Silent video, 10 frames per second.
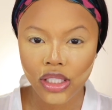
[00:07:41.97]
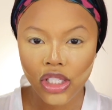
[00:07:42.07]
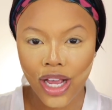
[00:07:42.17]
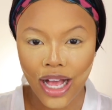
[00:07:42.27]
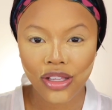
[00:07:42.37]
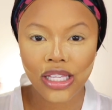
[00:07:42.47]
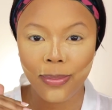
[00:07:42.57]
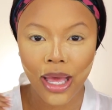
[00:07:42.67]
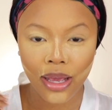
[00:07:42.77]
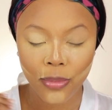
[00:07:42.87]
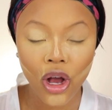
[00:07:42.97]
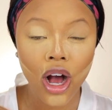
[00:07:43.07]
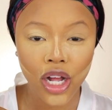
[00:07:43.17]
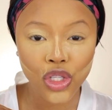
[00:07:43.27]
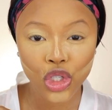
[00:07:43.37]
So I'll set my
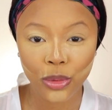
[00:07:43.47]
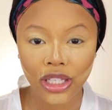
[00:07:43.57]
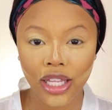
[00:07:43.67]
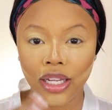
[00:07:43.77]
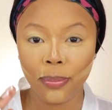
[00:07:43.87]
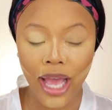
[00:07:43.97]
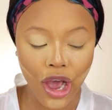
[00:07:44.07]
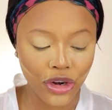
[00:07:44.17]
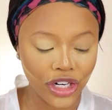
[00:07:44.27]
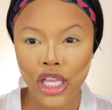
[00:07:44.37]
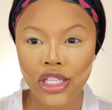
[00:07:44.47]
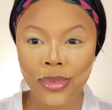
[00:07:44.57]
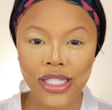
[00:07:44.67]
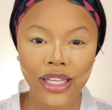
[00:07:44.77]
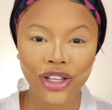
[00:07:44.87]
contour with a powder. So I'm
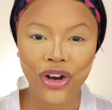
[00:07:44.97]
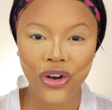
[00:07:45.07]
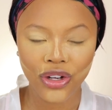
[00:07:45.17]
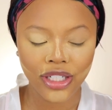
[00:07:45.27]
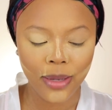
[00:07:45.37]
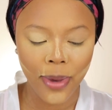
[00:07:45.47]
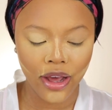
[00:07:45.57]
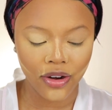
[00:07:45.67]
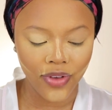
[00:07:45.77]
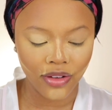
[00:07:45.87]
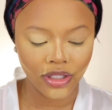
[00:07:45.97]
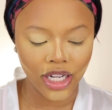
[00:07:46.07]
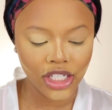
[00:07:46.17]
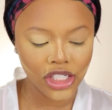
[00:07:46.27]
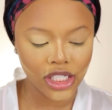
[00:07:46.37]
gonna take their All Day Powder
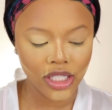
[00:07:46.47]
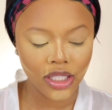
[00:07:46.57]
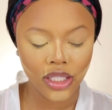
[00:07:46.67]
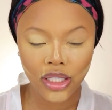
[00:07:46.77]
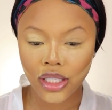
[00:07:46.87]
Foundation.